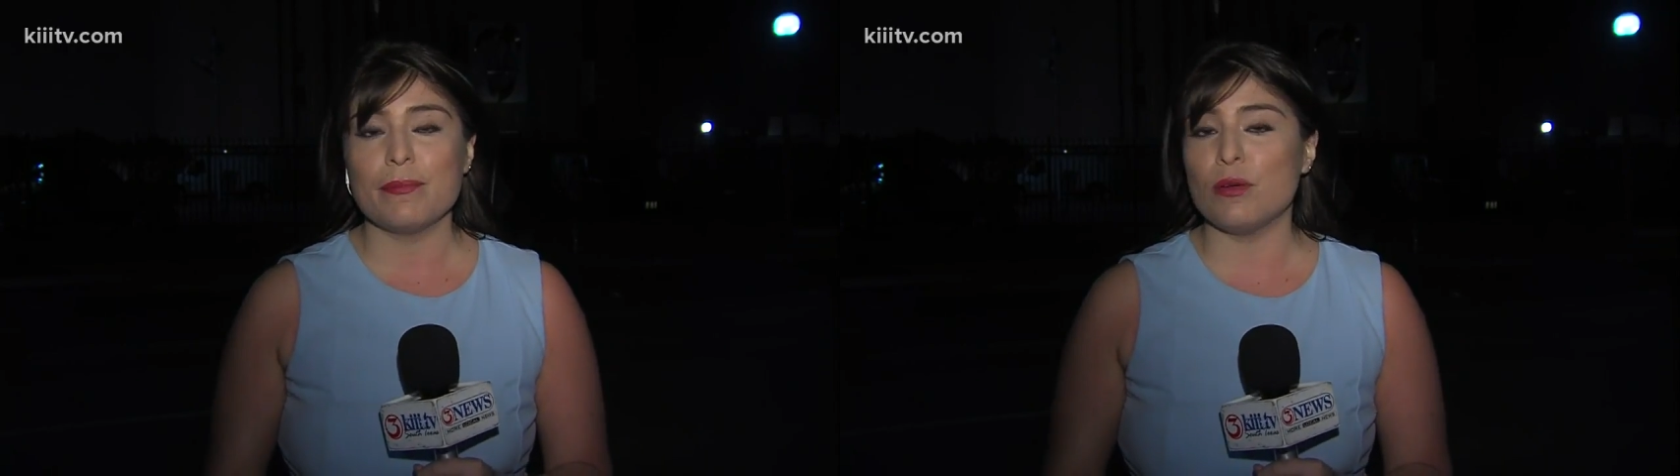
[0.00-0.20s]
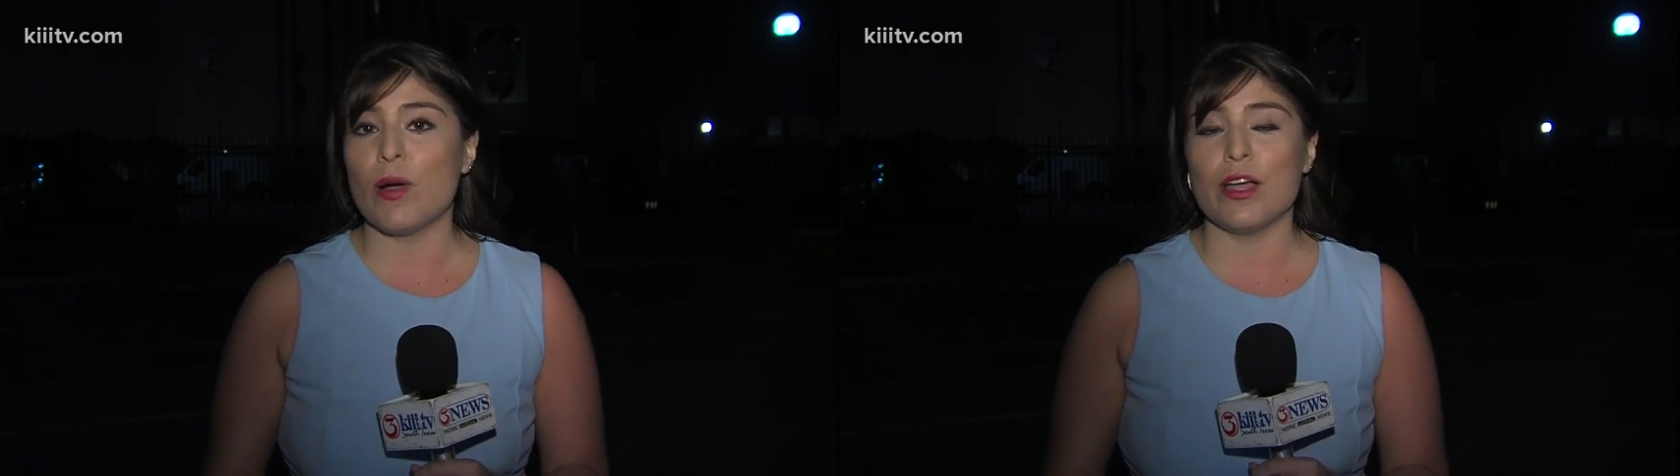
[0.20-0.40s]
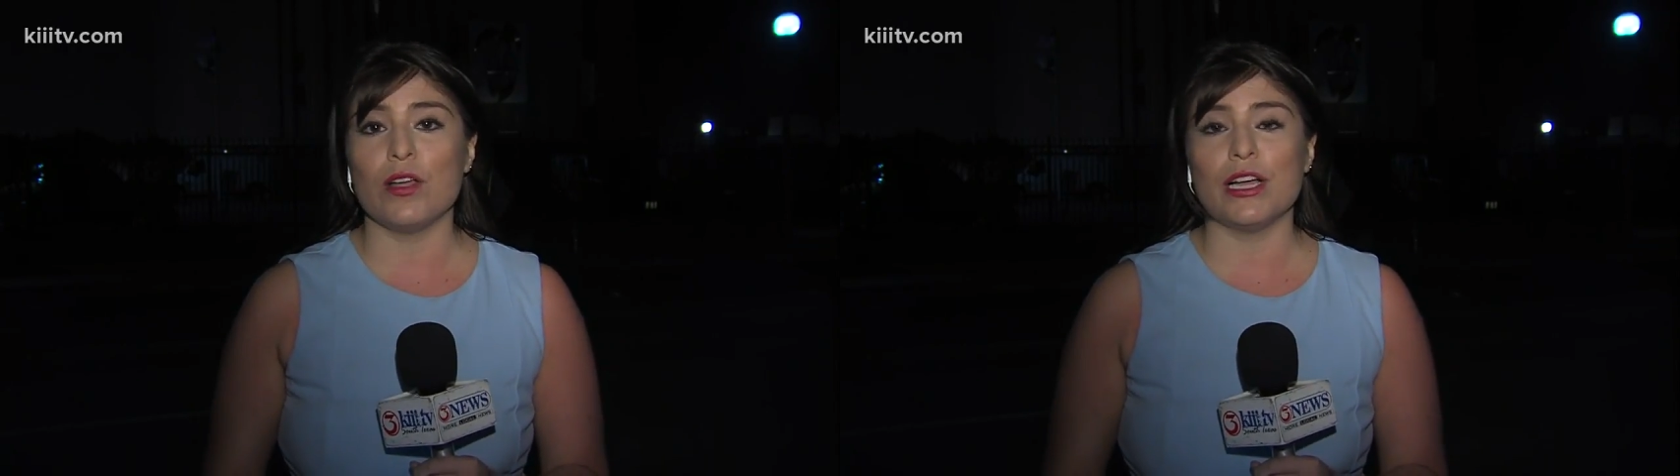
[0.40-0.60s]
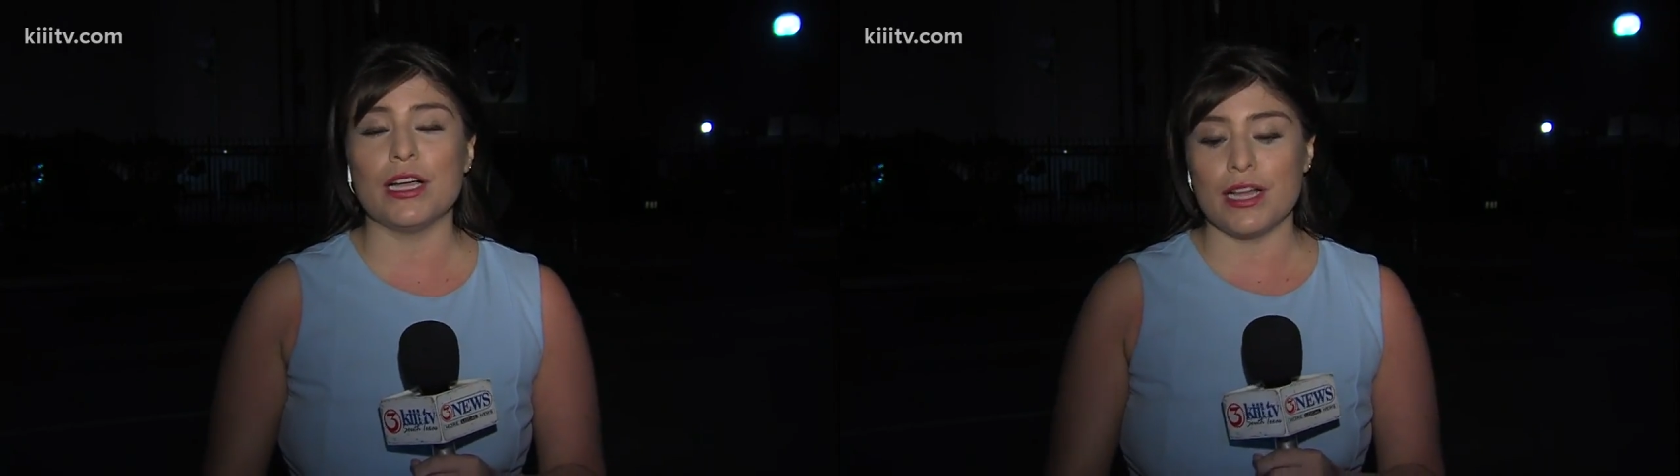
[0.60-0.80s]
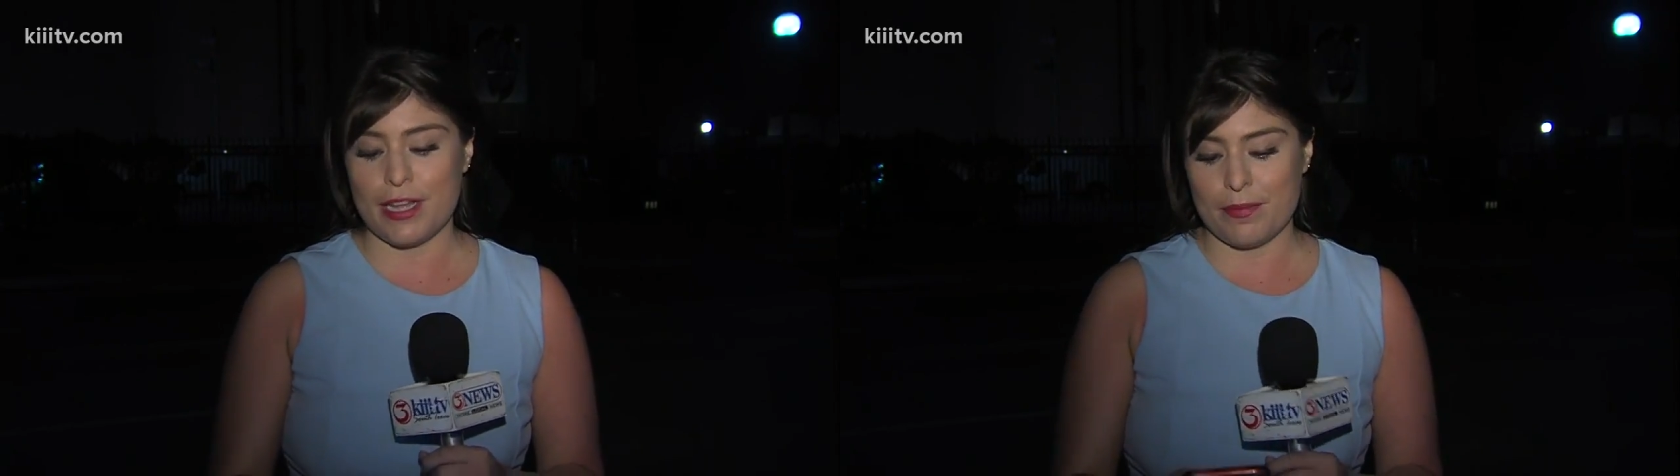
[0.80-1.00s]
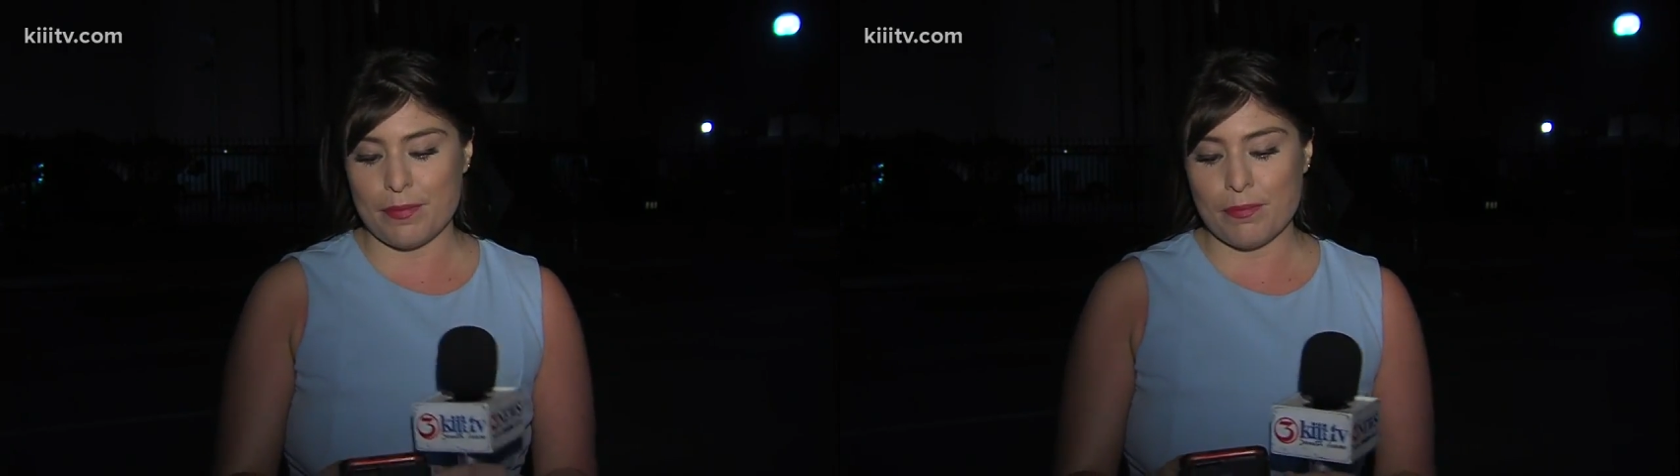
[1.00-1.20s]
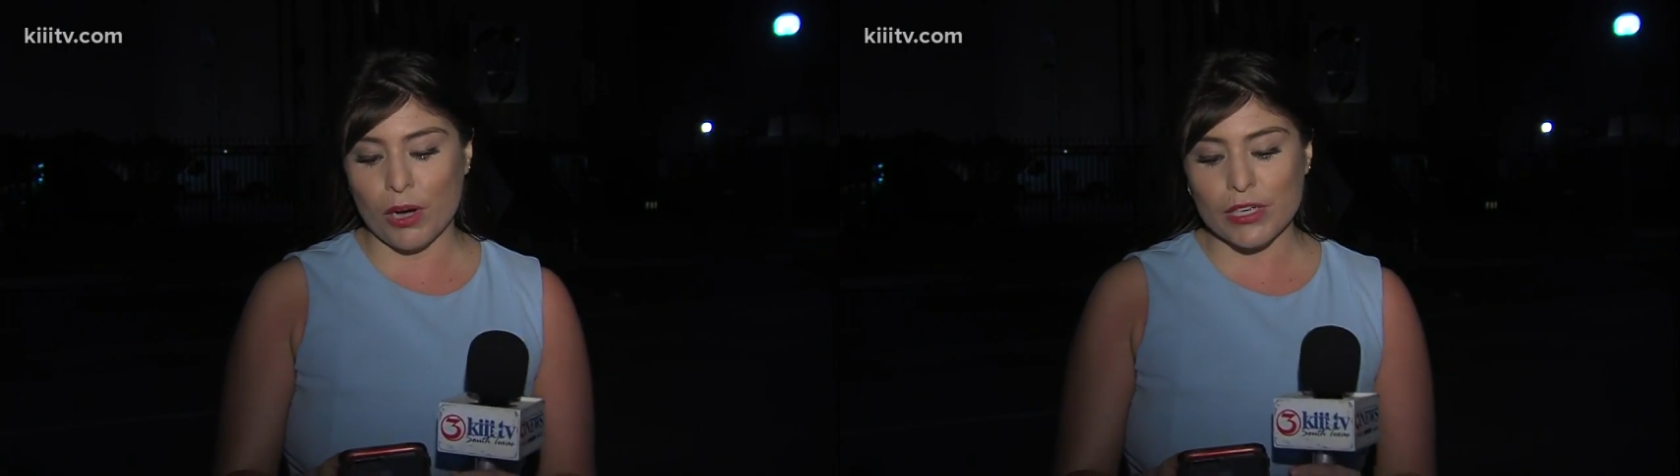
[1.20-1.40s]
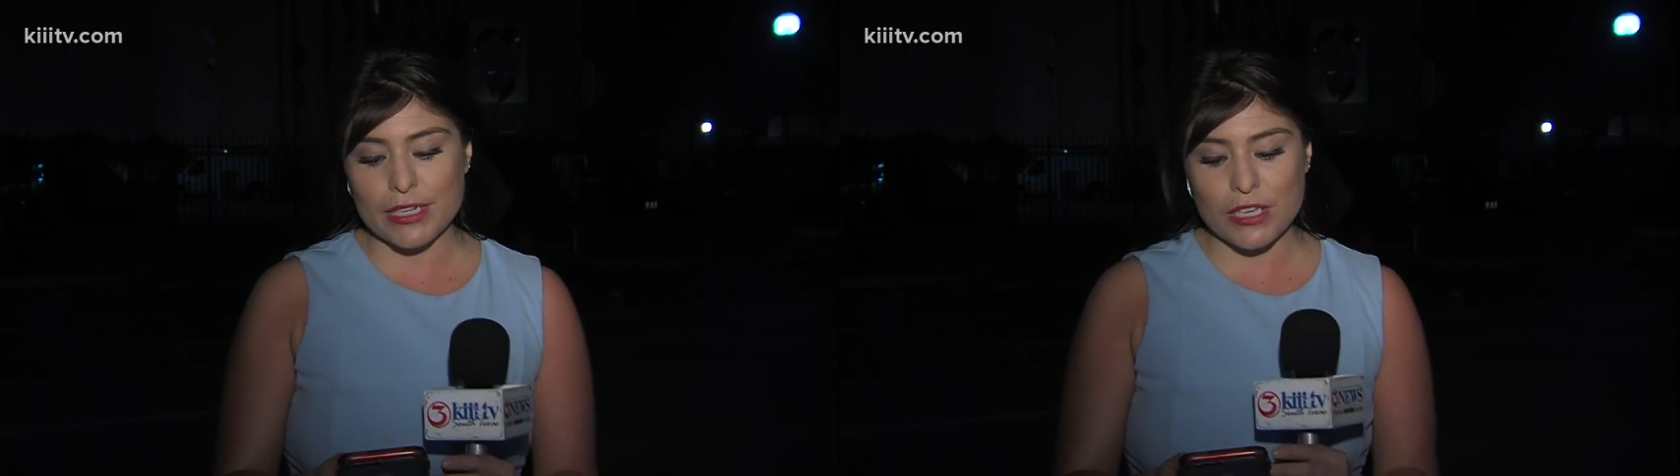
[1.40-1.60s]
Meanwhile, uh,
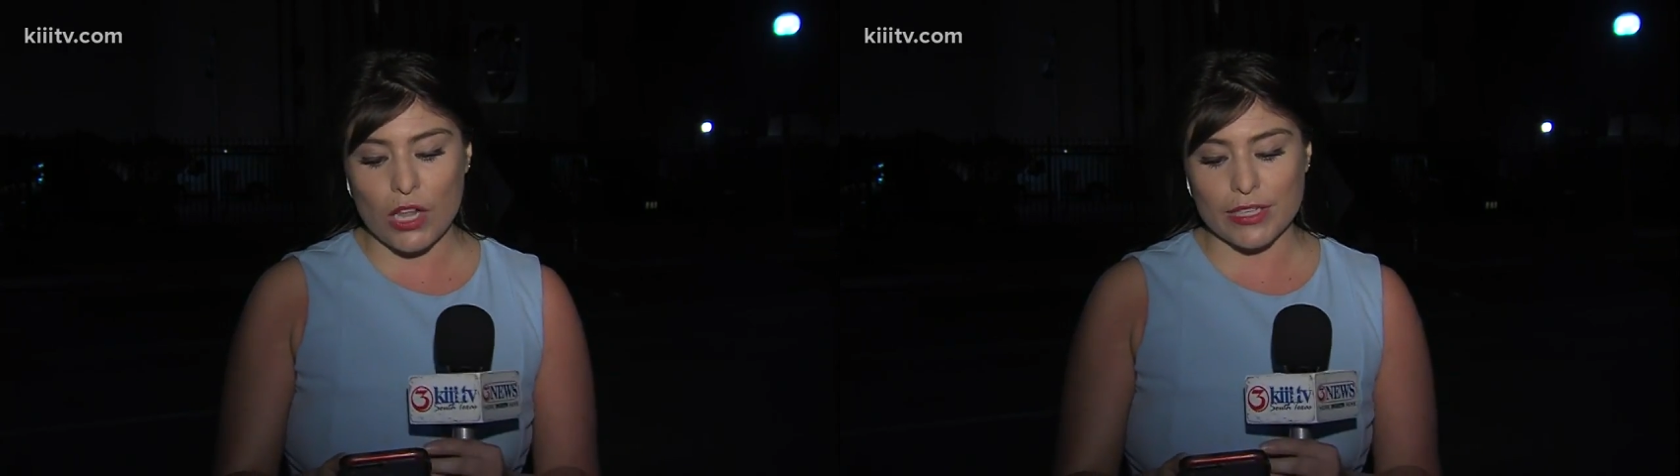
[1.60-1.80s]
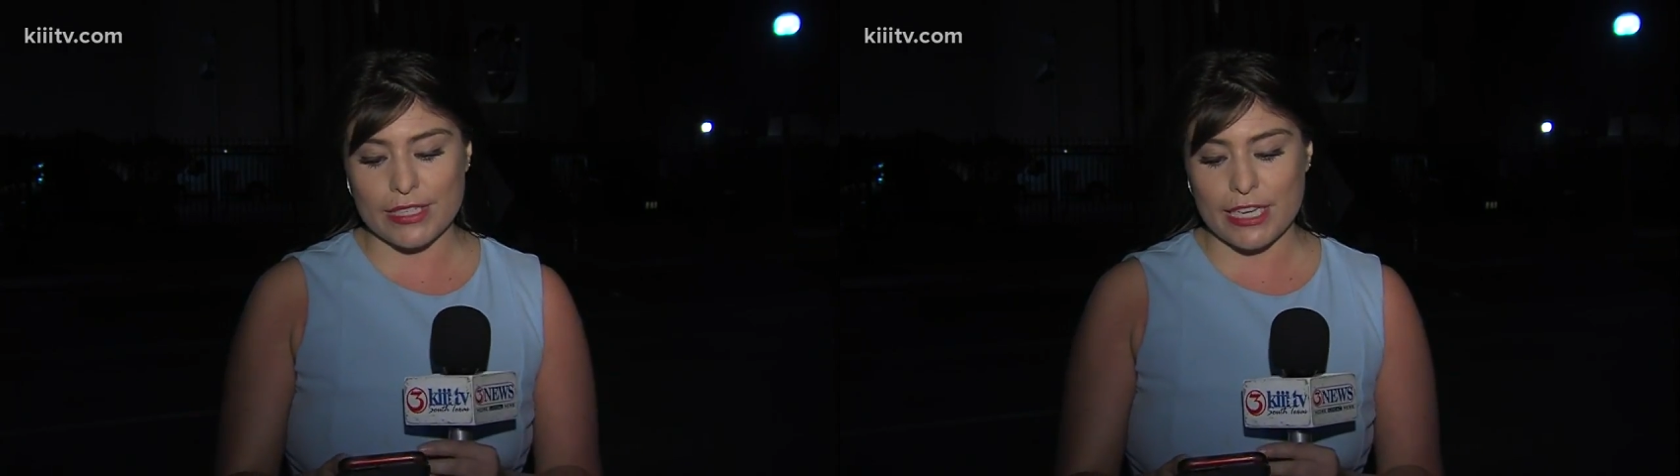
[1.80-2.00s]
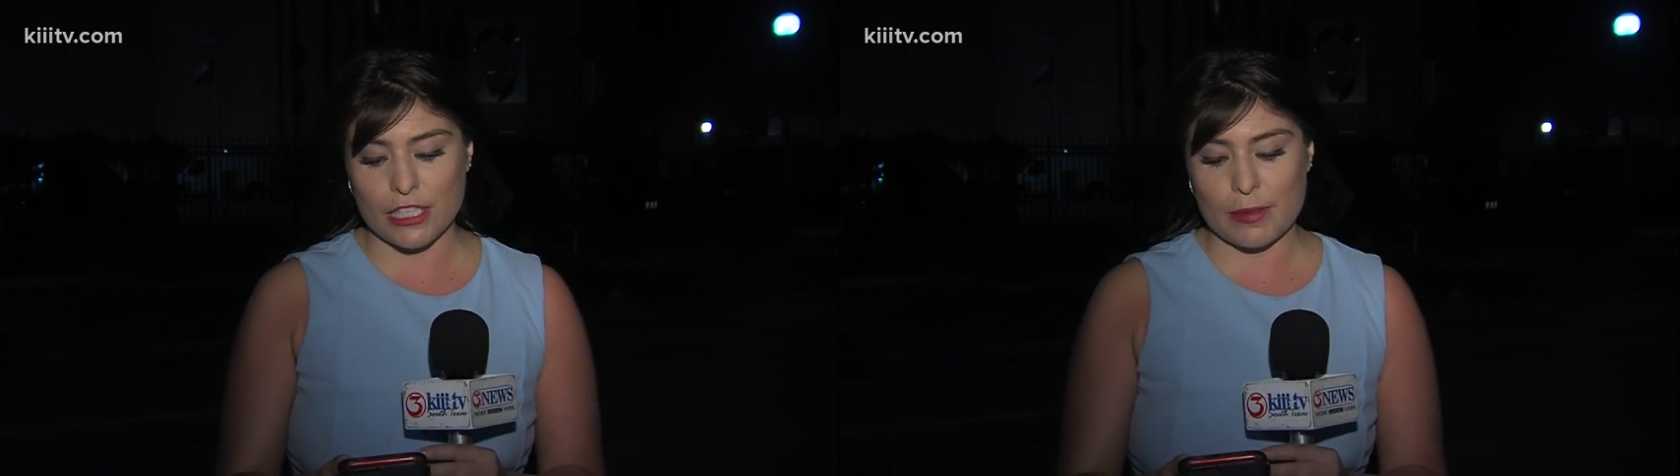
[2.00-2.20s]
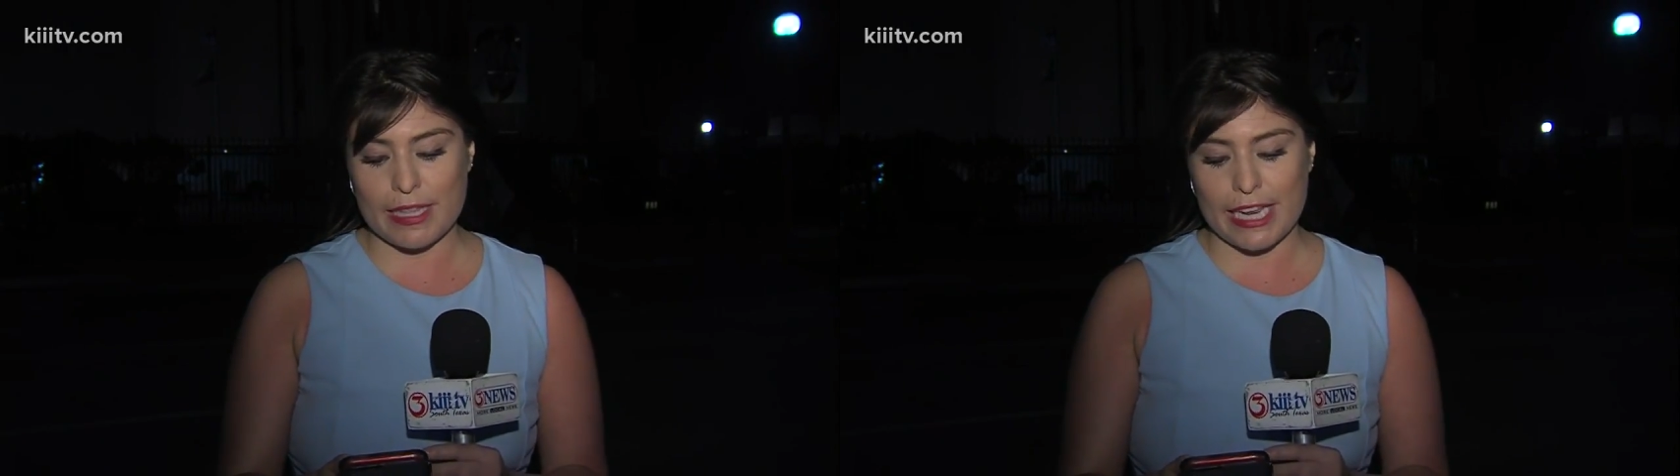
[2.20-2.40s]
Mark Gonzalez tells me